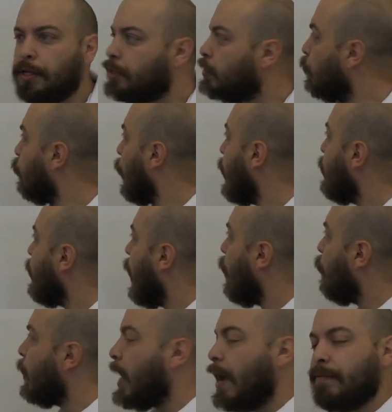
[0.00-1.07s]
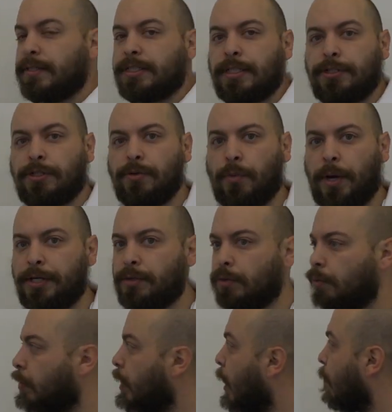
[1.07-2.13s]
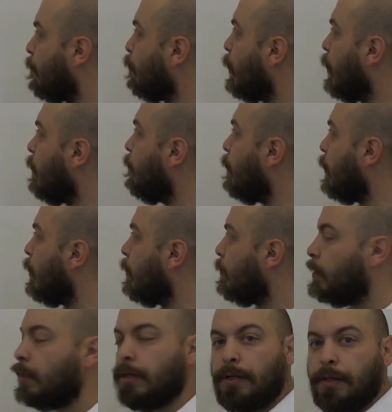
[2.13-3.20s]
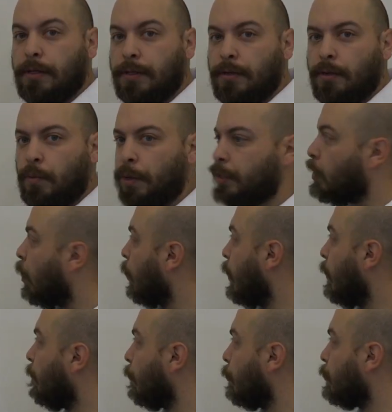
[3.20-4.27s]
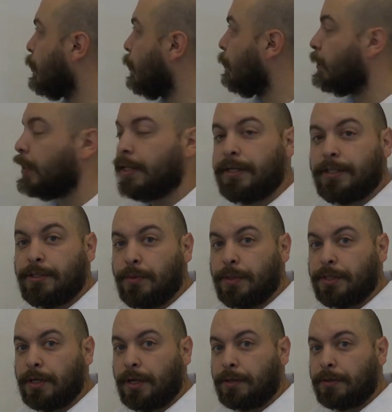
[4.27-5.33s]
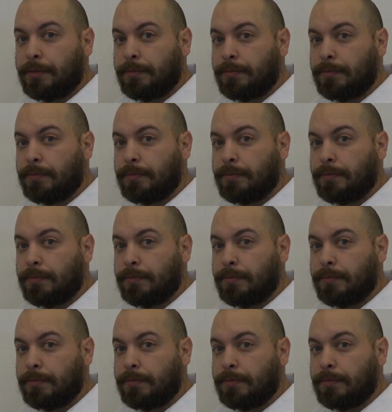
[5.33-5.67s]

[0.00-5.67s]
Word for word: So right now we have a situation where we have PV, which are inversely related to each other.